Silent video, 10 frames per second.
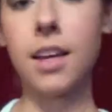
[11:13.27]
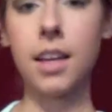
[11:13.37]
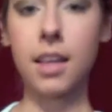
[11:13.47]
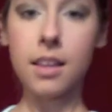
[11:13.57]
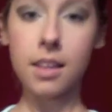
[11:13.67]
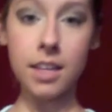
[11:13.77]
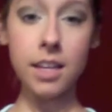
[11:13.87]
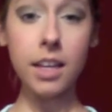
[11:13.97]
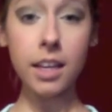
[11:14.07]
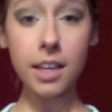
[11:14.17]
And the
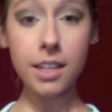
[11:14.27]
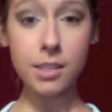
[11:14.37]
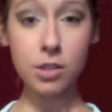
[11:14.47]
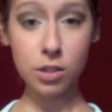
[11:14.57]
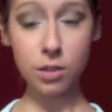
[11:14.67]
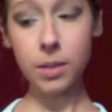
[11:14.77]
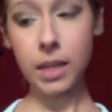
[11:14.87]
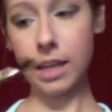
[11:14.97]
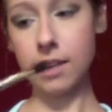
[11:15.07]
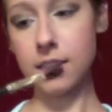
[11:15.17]
key is to
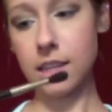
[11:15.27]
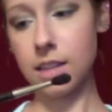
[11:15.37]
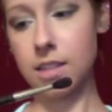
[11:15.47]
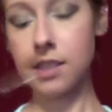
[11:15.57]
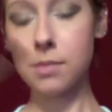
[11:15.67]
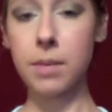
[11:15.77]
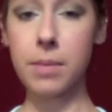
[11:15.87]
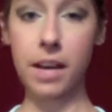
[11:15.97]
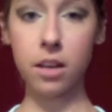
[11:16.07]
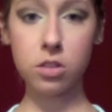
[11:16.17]
blend, and this is my
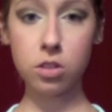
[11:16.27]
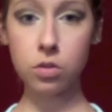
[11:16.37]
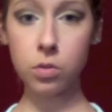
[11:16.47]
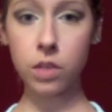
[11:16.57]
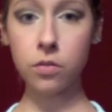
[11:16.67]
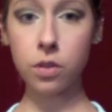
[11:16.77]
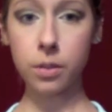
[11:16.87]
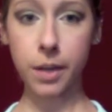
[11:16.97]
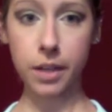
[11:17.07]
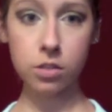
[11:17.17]
MAC 224
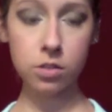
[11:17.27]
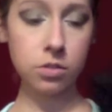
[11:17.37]
brush.